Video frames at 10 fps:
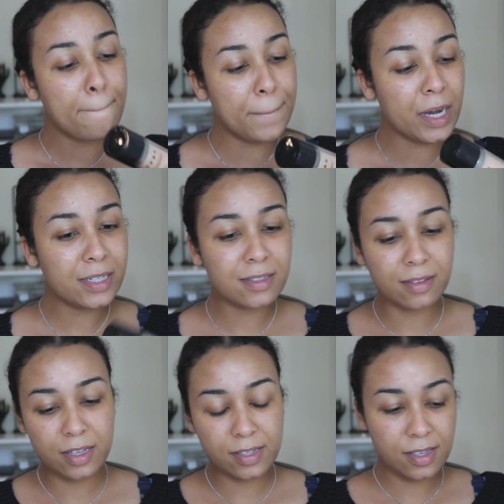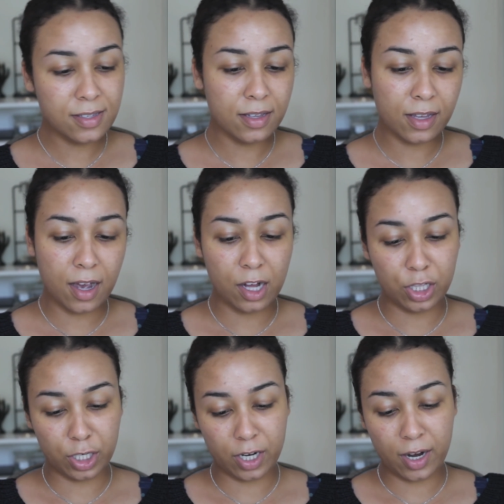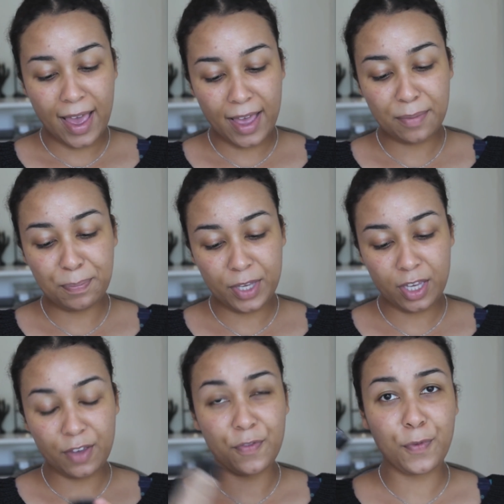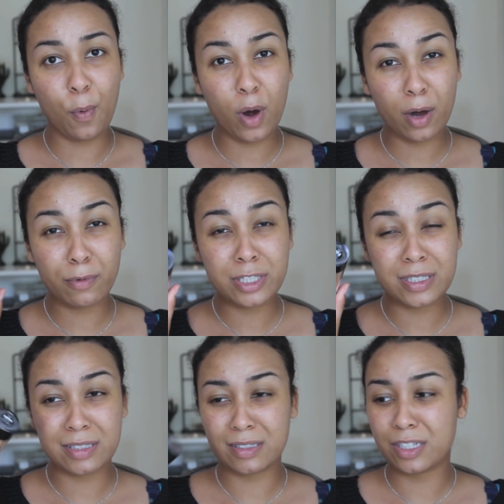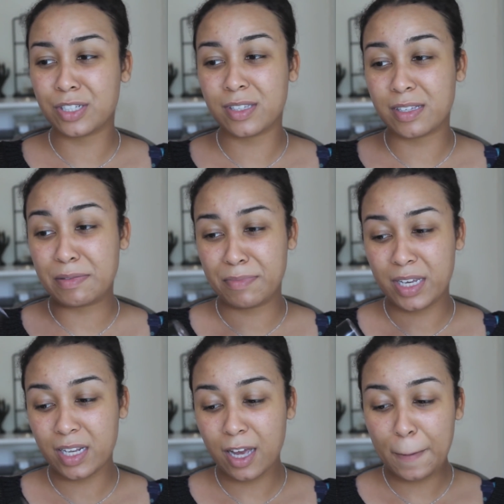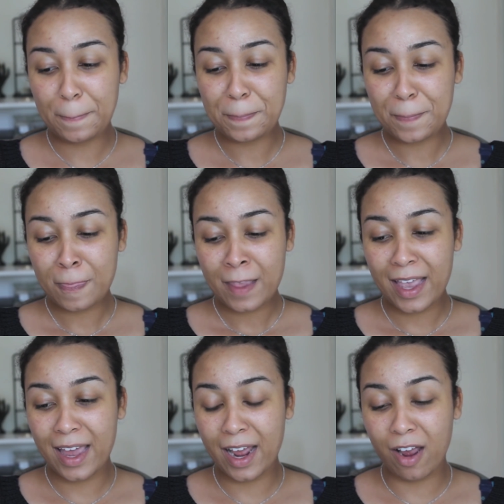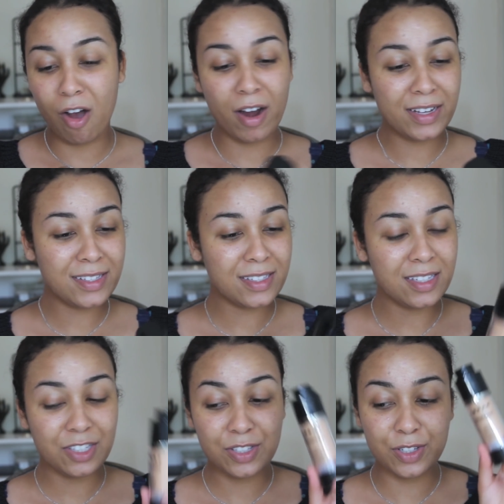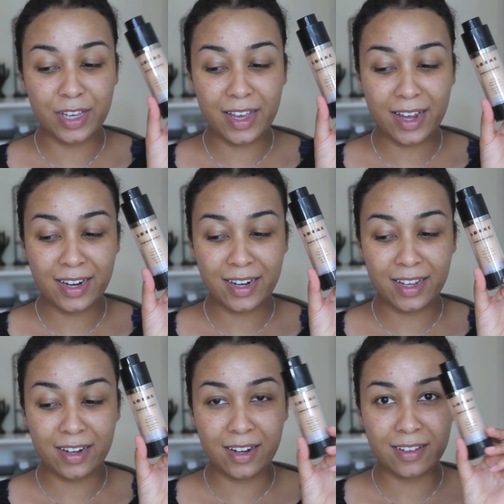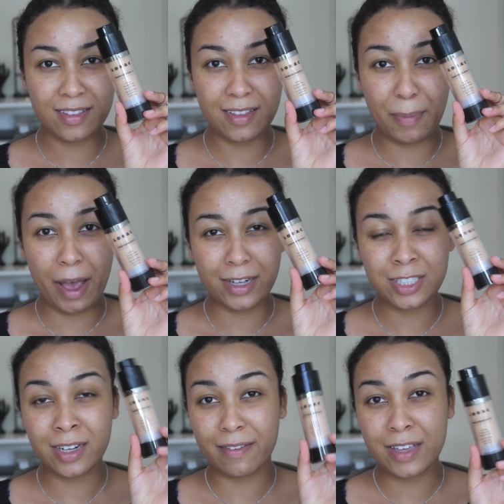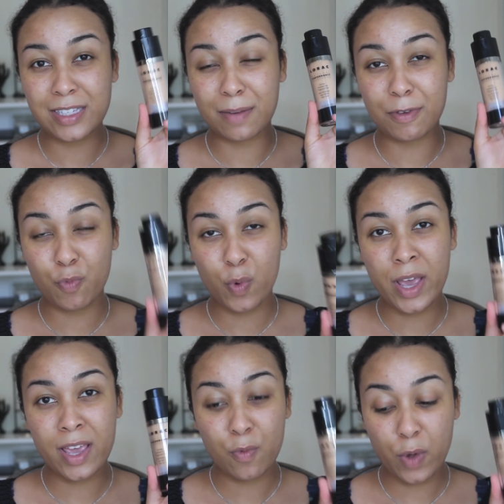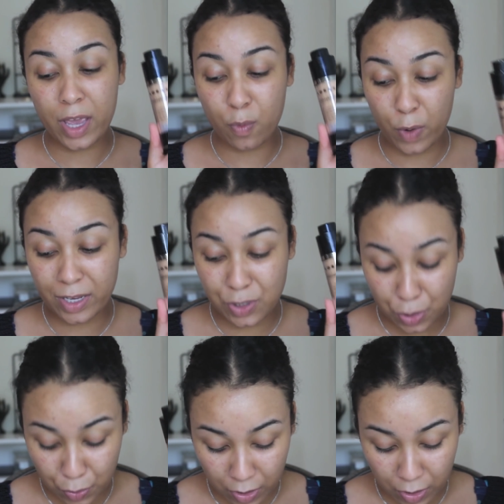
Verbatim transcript: but this is in the color NP4, which is, it just says medium. And I honestly, just looking at it in the packaging, I think it's gonna be way, way, way too